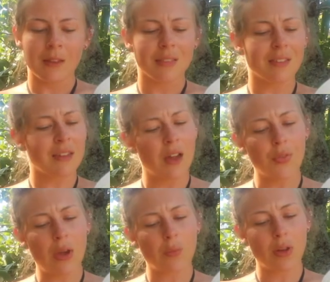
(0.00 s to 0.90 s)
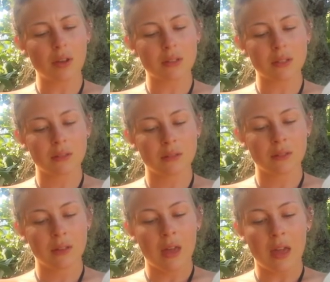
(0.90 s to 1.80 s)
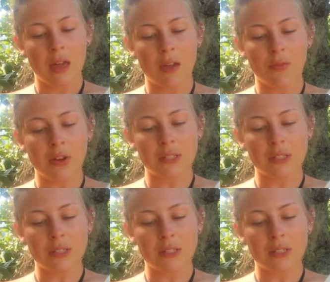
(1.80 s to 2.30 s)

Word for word: See how that works? Every